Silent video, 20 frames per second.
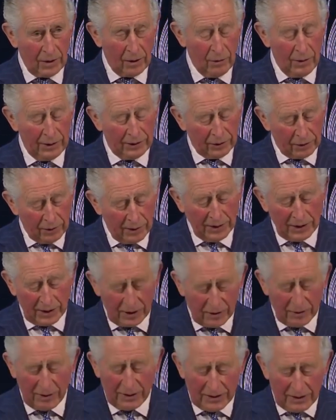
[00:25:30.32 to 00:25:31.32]
So, with
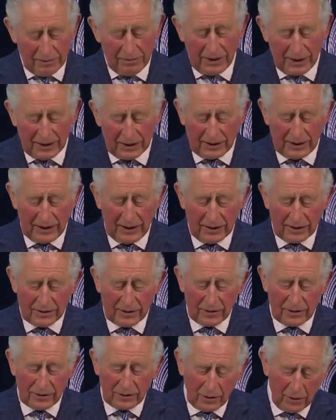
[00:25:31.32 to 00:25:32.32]
2020 being seen
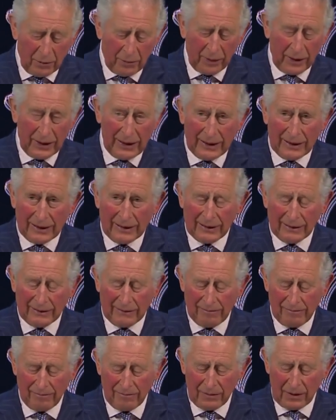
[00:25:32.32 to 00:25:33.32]
as the super year,
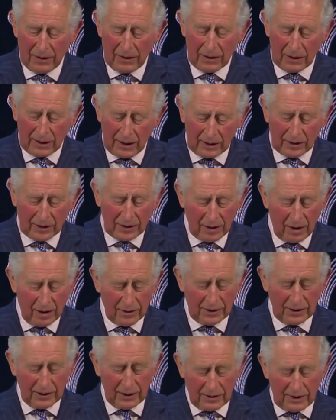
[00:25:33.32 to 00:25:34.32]

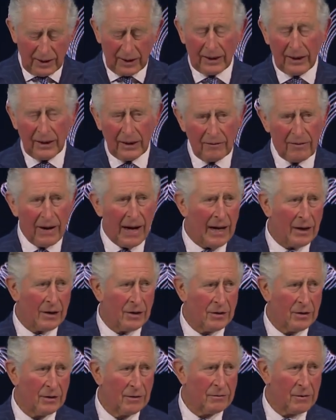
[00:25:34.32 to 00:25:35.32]
kickstarting a decade of
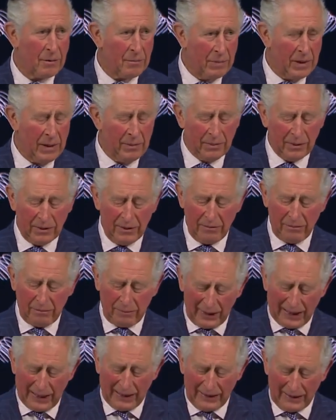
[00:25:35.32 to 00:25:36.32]
action for people
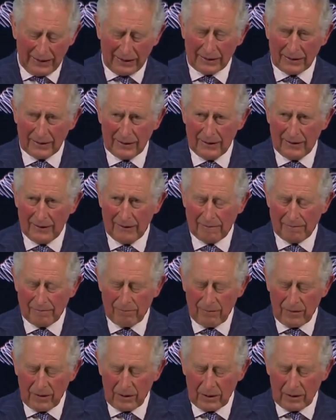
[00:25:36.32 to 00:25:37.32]
and planet,
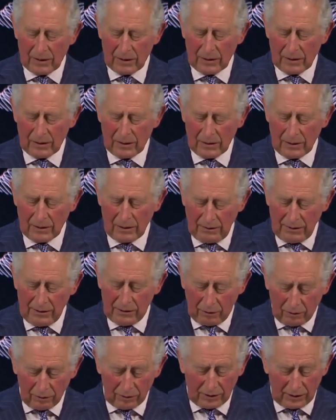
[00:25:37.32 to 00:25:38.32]

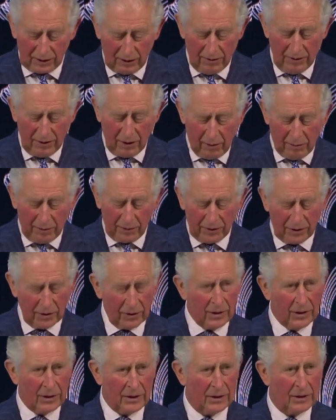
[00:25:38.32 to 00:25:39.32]
there is also an
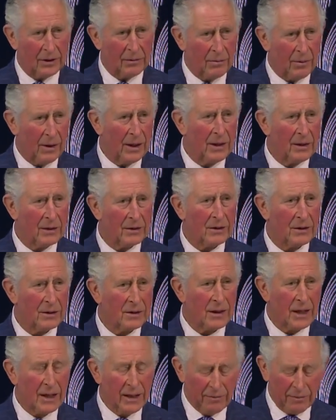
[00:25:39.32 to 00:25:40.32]
opportunity to bring
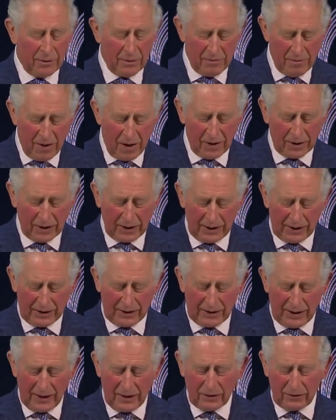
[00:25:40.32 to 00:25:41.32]
sustainable
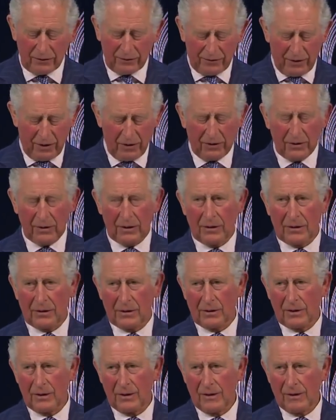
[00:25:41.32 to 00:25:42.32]
markets into
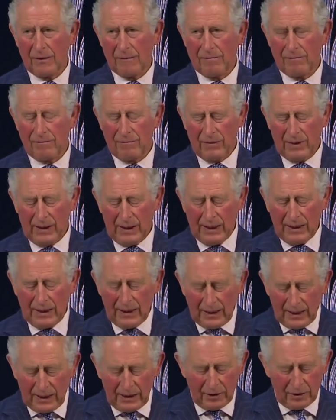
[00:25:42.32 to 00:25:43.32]
focus
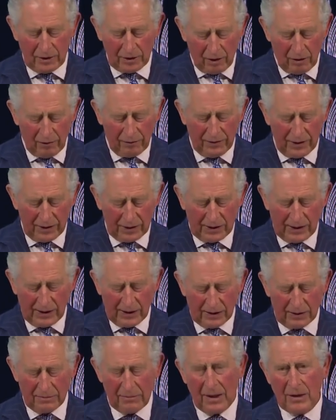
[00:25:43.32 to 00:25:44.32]
in each of
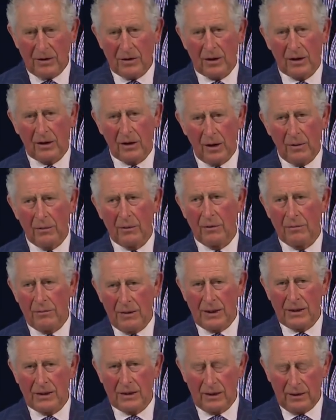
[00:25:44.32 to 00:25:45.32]
this year's major global
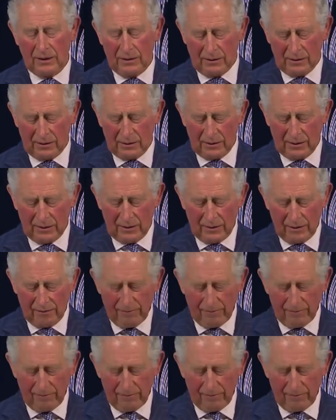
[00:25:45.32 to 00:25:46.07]
meetings.